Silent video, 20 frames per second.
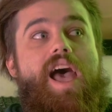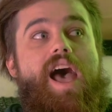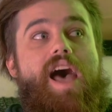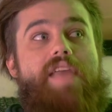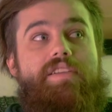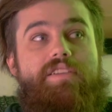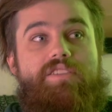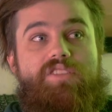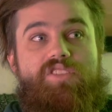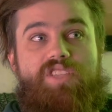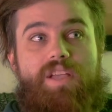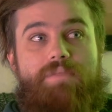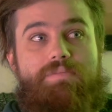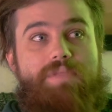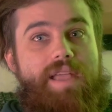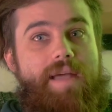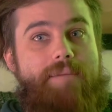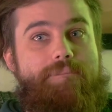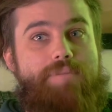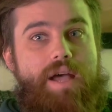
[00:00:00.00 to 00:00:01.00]
there's
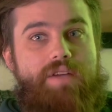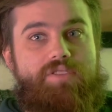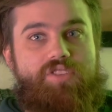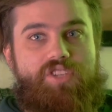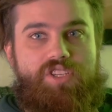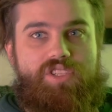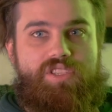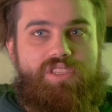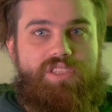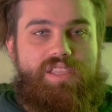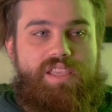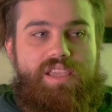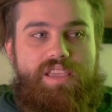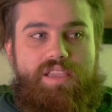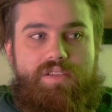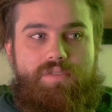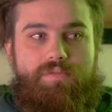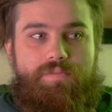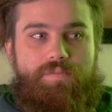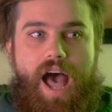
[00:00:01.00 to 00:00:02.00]
something about just
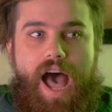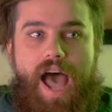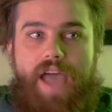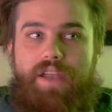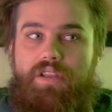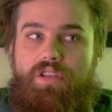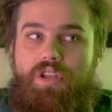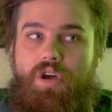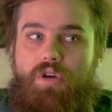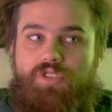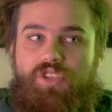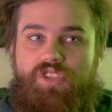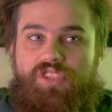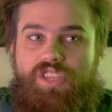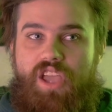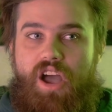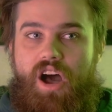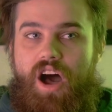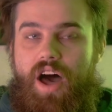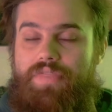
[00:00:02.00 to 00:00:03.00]
the
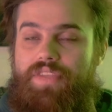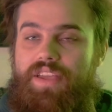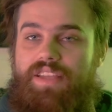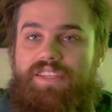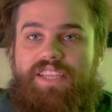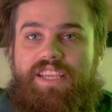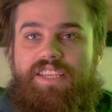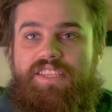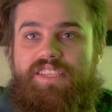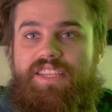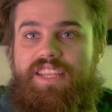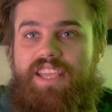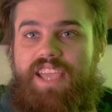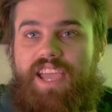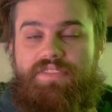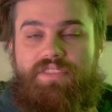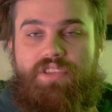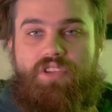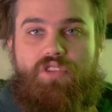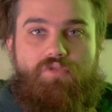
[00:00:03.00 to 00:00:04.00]
authenticity
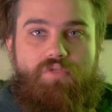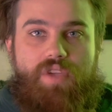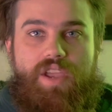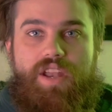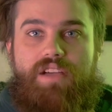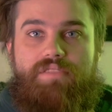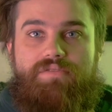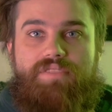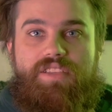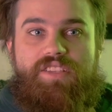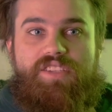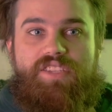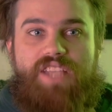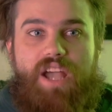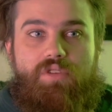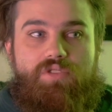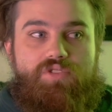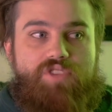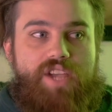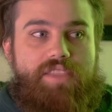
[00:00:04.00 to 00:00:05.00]
and the grit of this
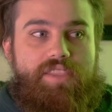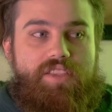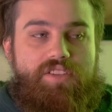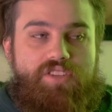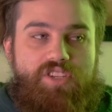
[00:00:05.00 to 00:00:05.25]
soundtrack